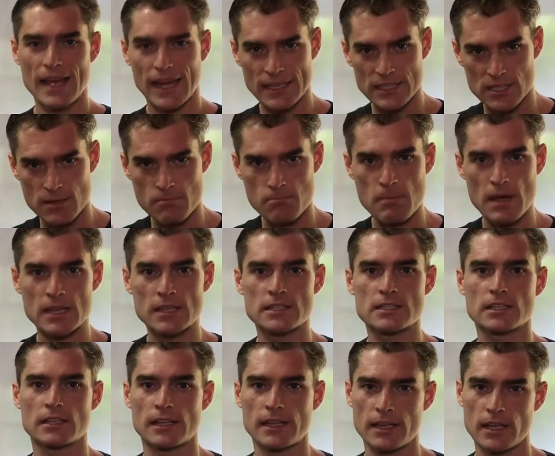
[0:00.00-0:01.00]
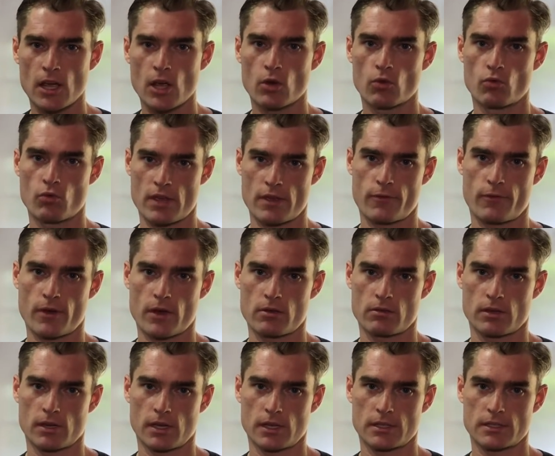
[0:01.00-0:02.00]
and to mentally
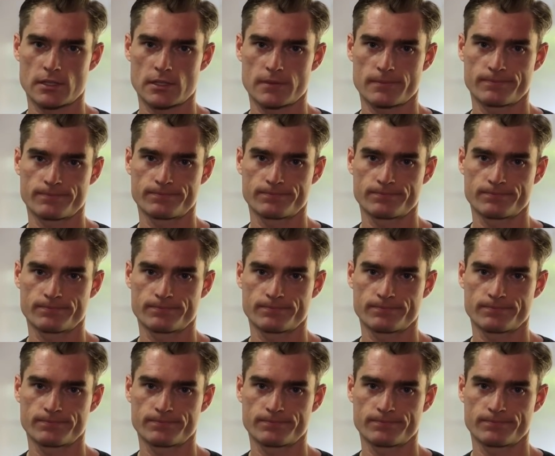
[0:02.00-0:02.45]
refocus.